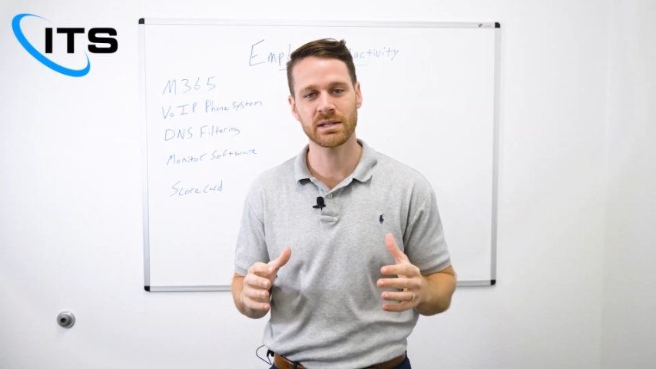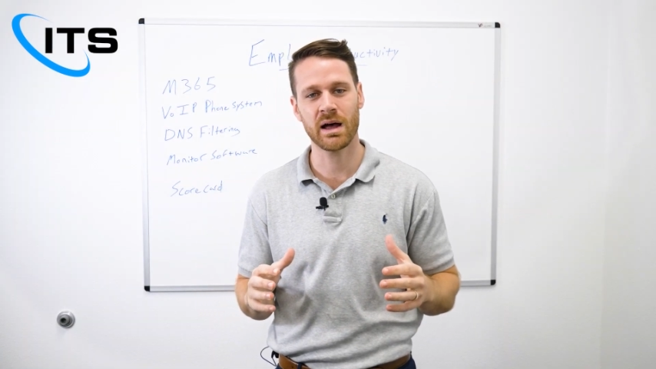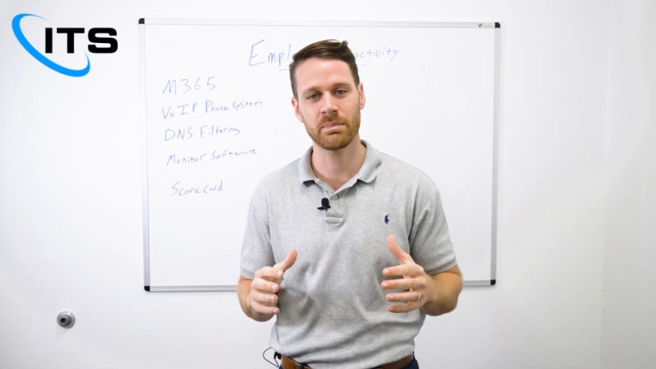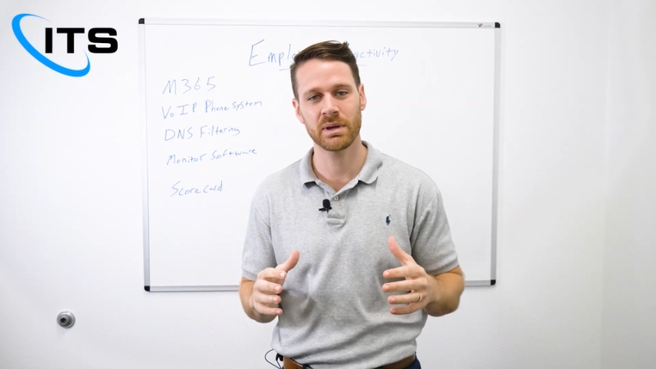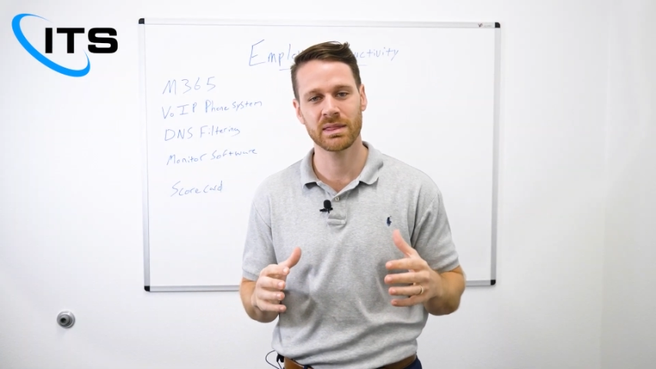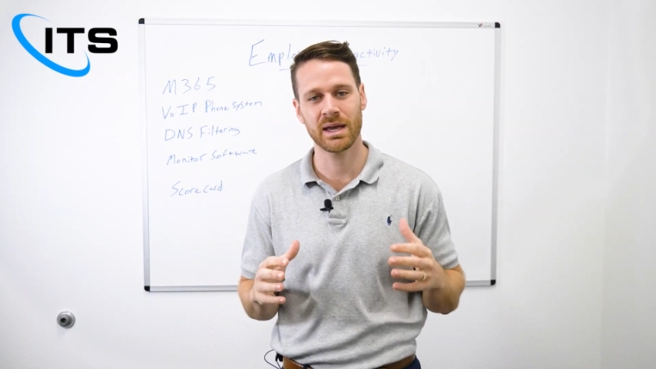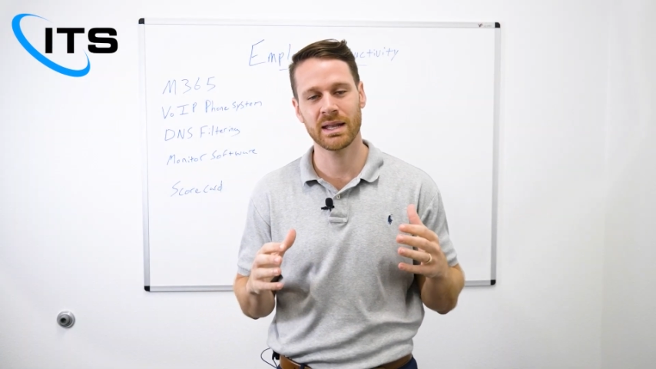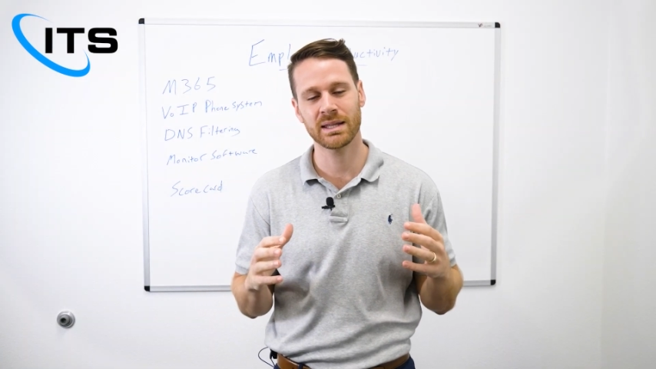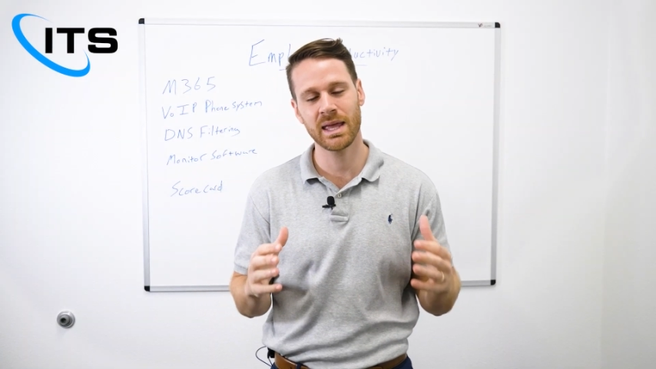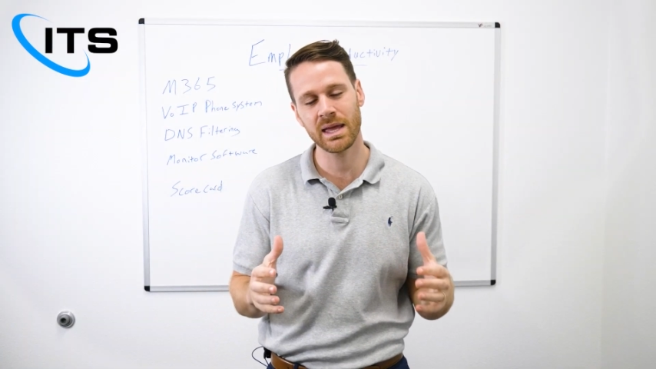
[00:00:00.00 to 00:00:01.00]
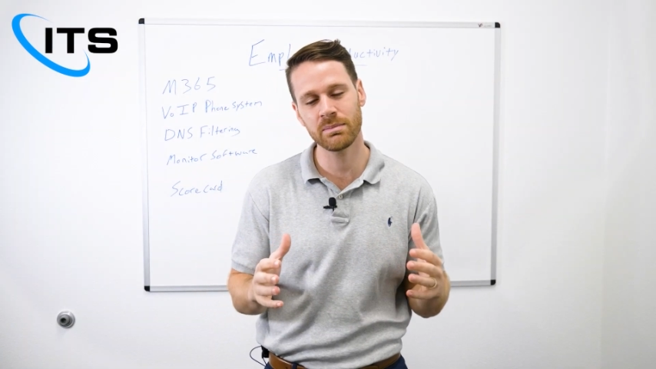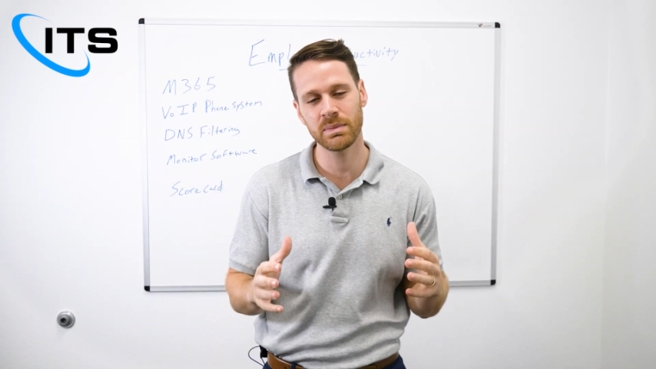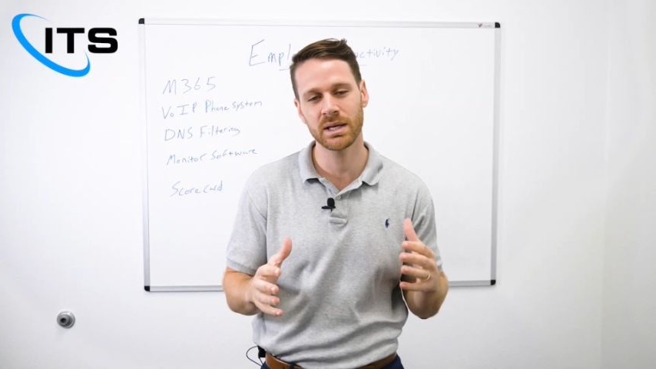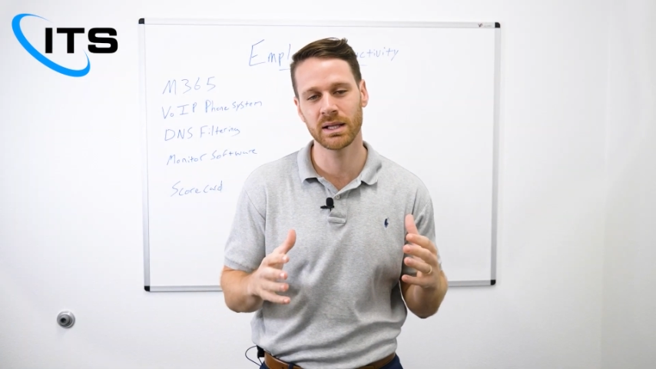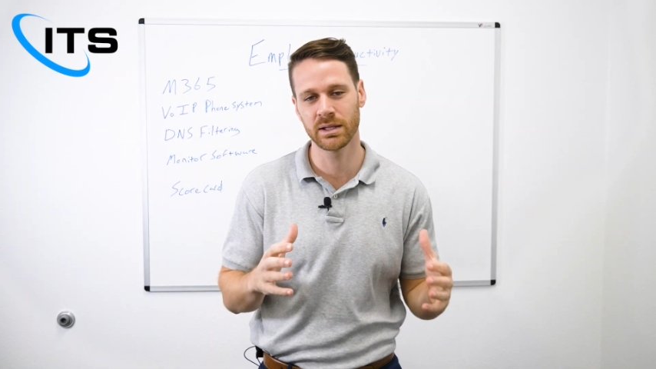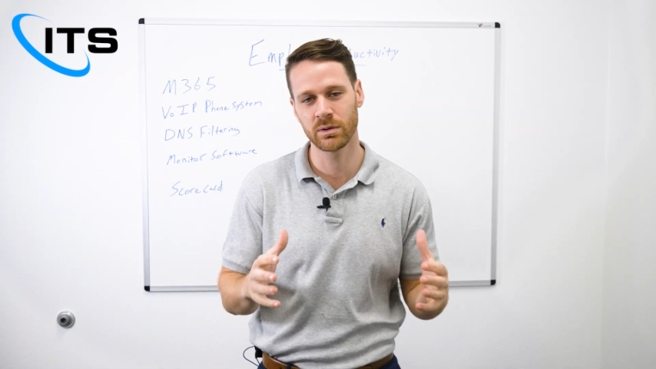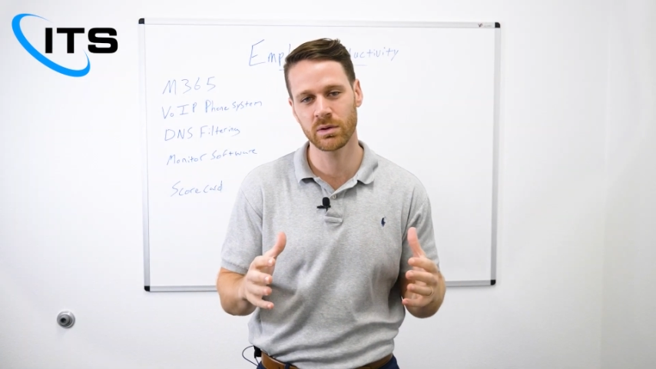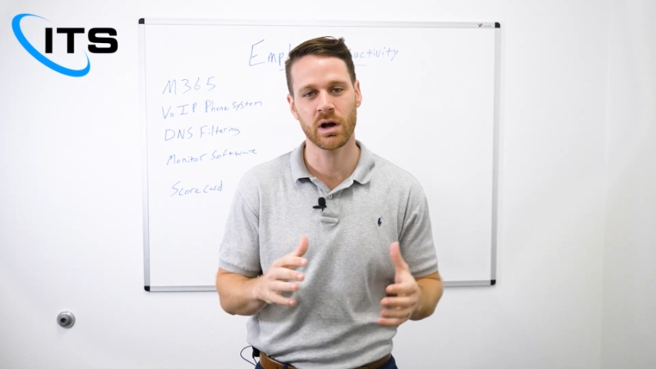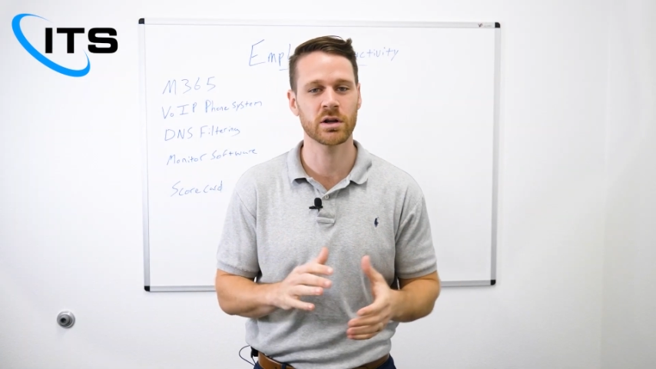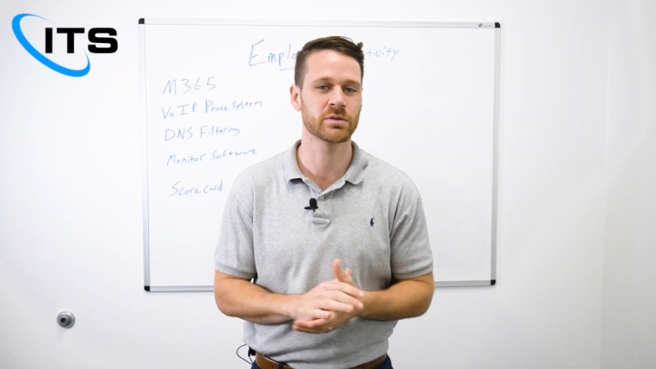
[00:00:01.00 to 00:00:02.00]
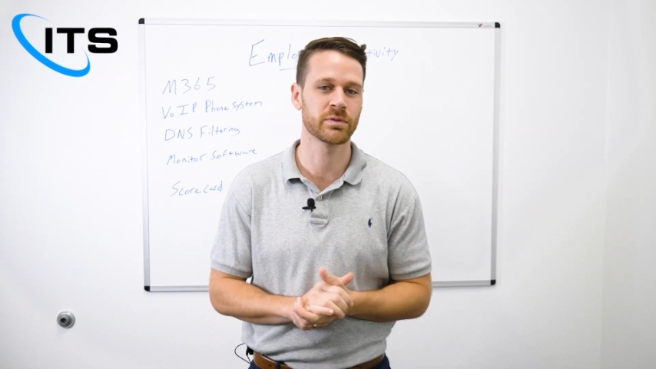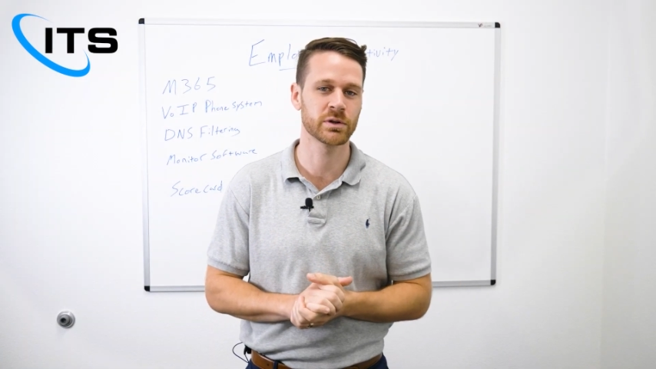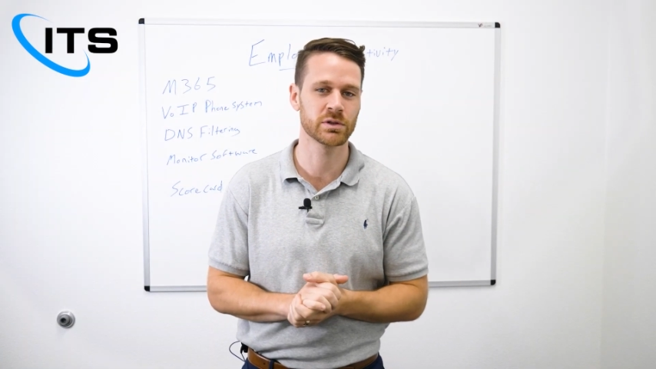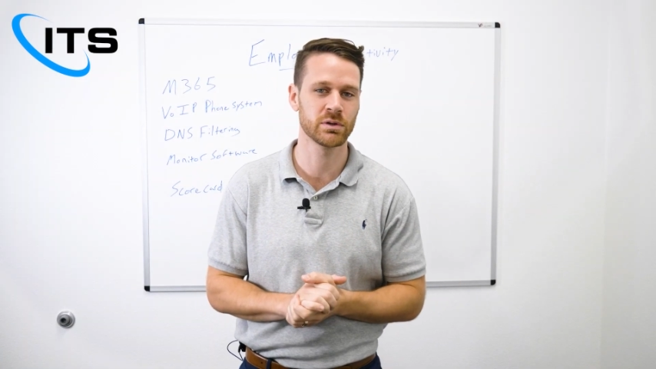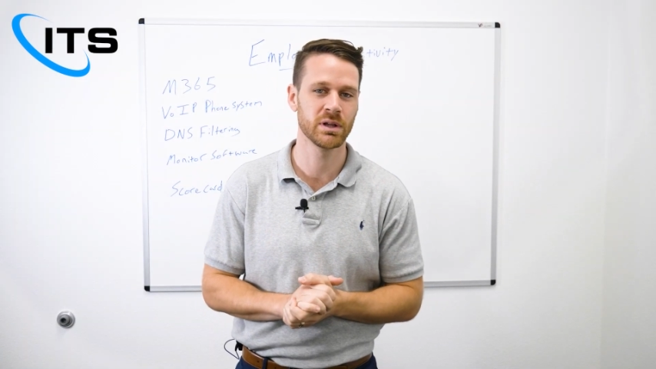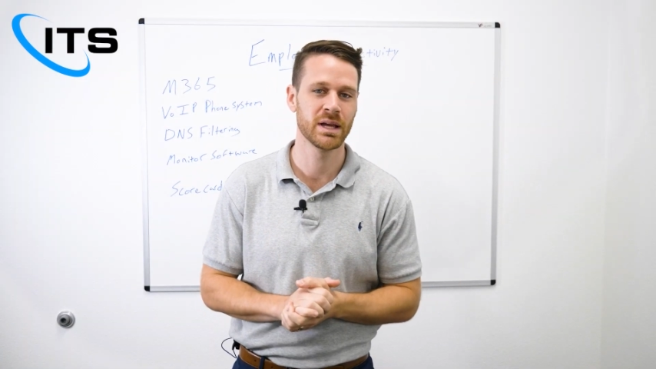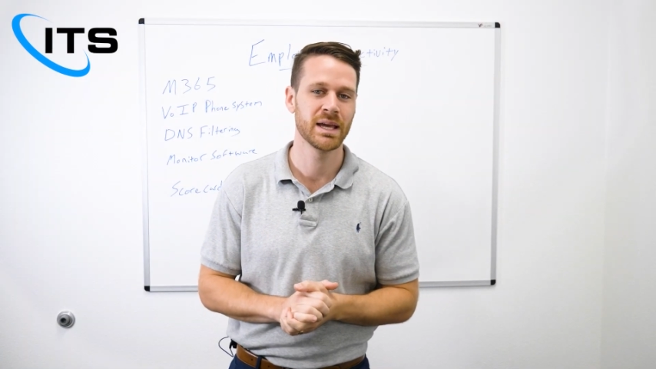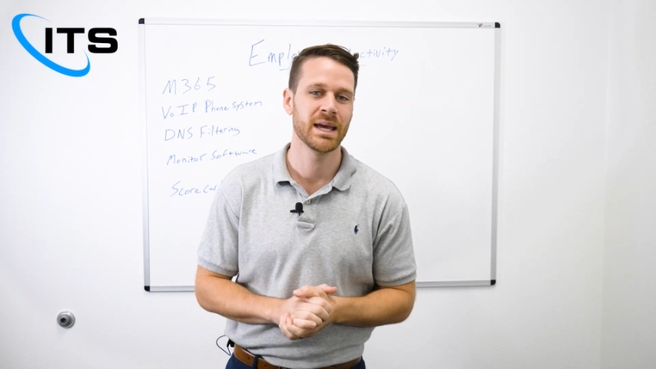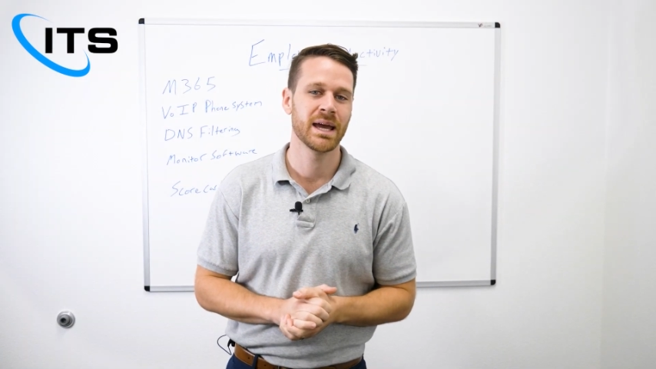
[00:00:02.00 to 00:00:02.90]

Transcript: topic that can be a little controversial,